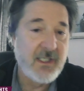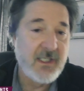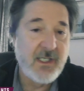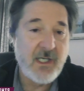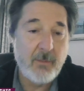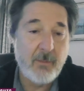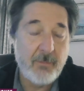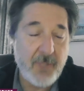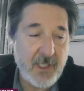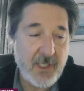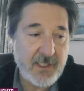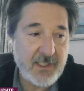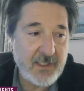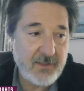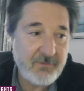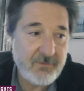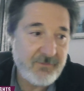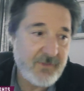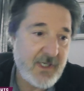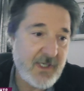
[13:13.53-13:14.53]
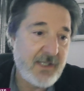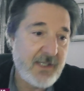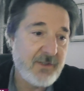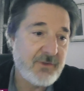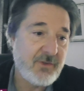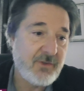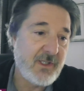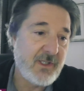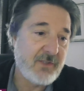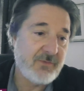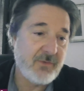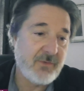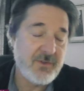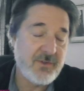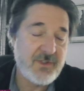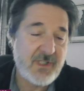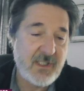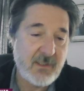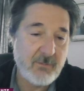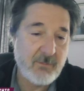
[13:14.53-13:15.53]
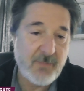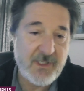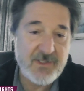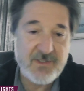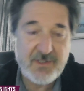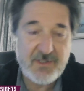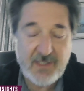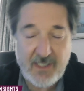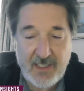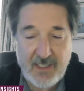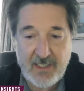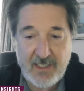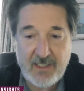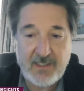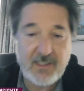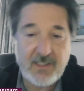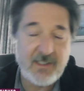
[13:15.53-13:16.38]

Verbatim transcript: bucket. File transfers can be scanned,